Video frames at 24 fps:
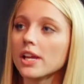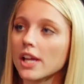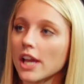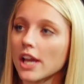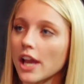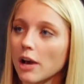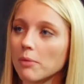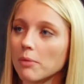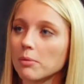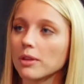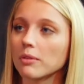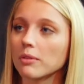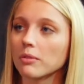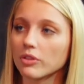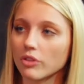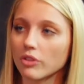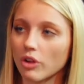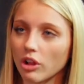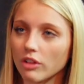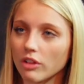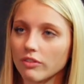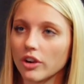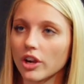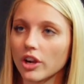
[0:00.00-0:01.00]
helping with
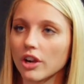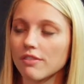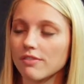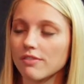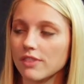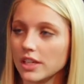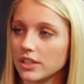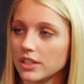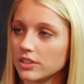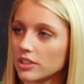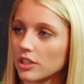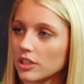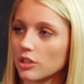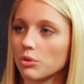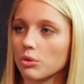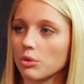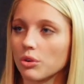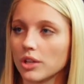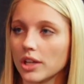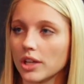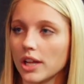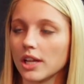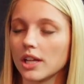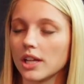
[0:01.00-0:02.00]
all of our events and
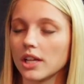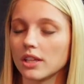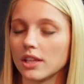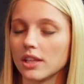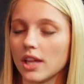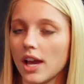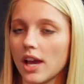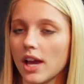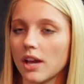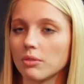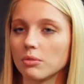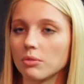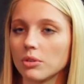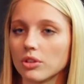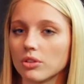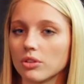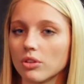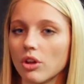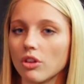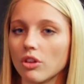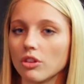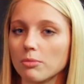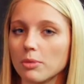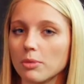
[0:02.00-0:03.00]
coordinating that with
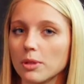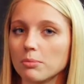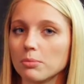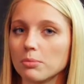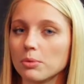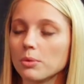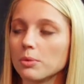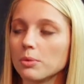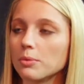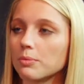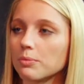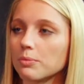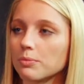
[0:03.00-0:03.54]
all the people.